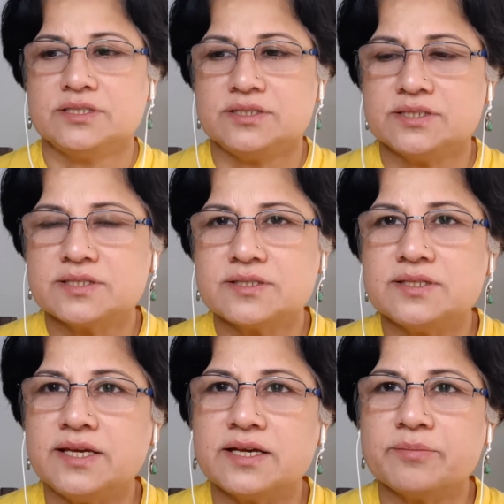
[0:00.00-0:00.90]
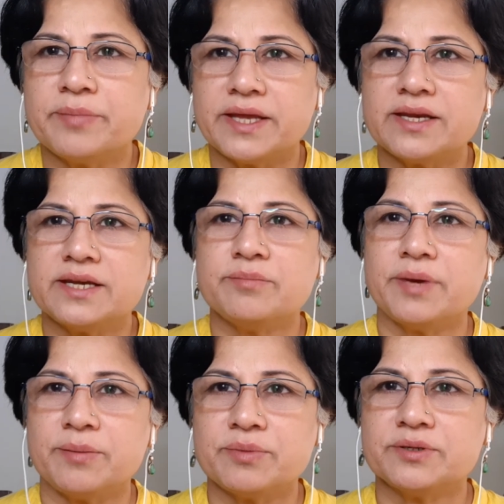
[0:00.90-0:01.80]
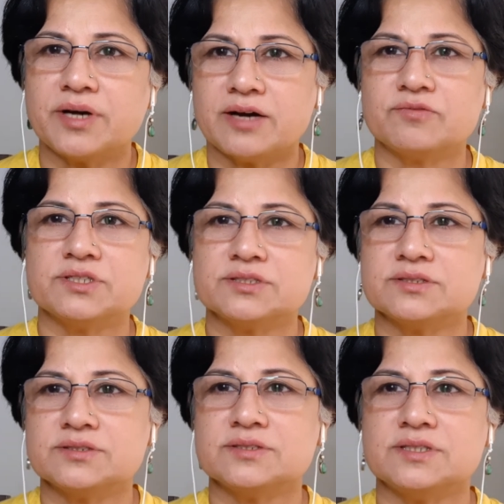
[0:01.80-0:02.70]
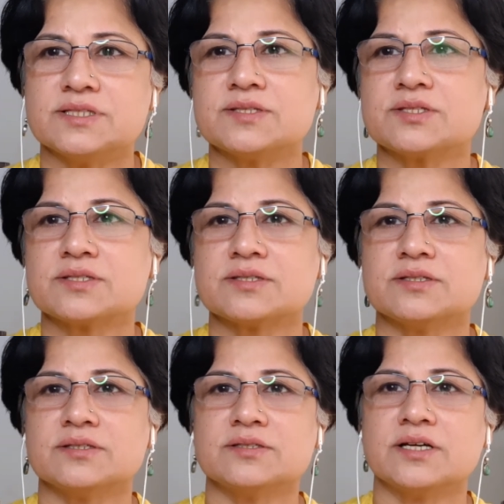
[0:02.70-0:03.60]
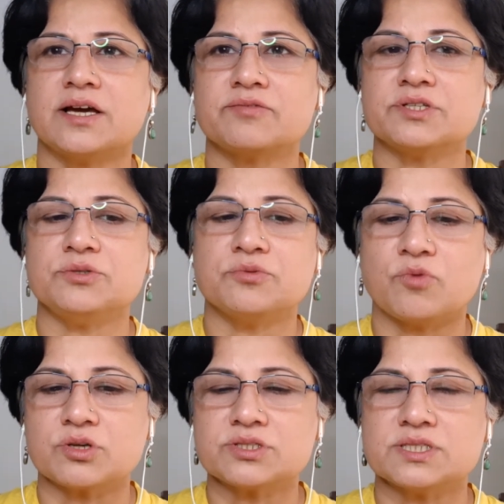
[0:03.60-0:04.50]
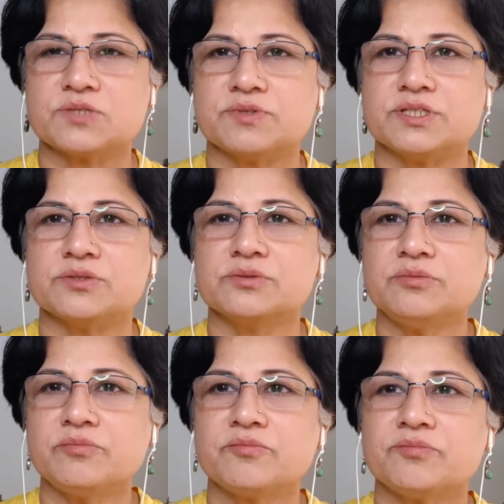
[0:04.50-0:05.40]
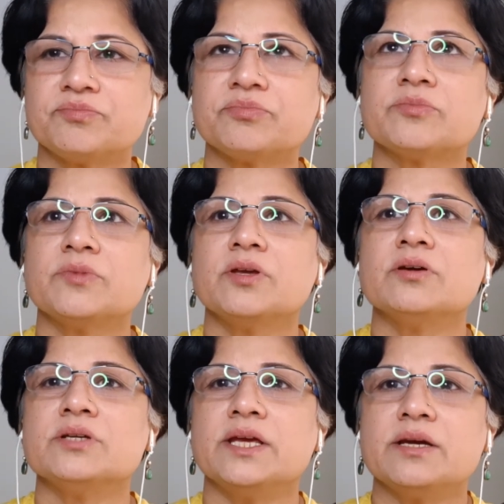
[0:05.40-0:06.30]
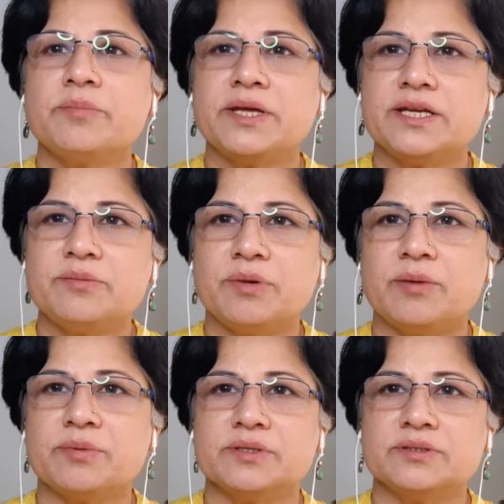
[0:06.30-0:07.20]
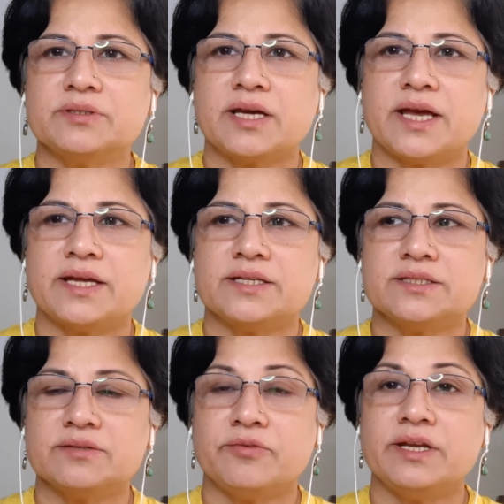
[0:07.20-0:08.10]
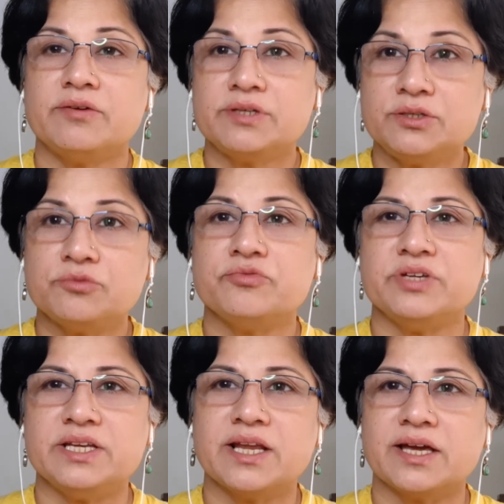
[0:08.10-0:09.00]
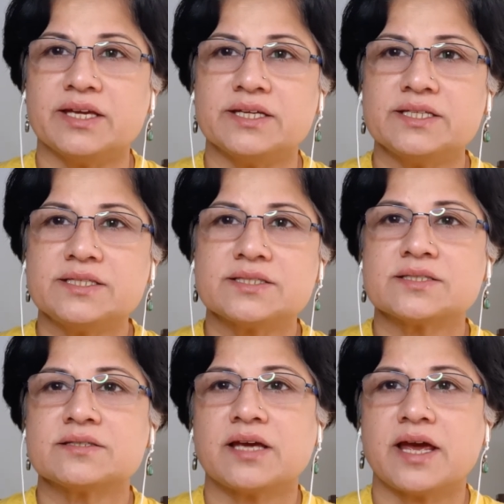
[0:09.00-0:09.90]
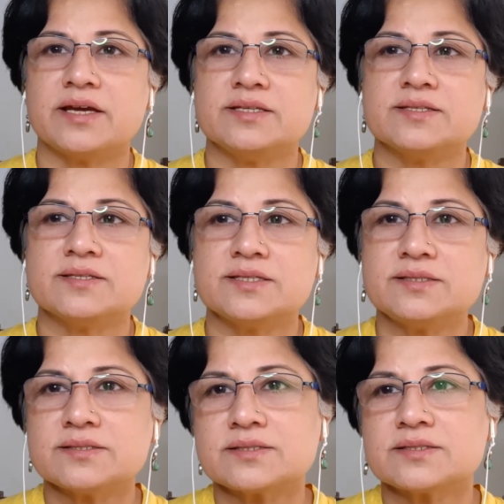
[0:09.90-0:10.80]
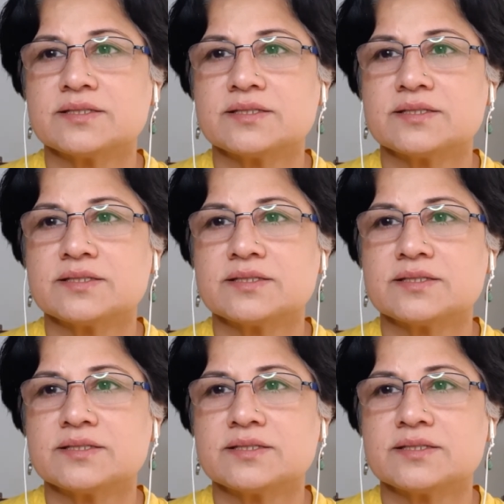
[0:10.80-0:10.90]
Just take a pen and paper after this, after you watch this video. Take a pen and paper, and whenever you feel like it, and sit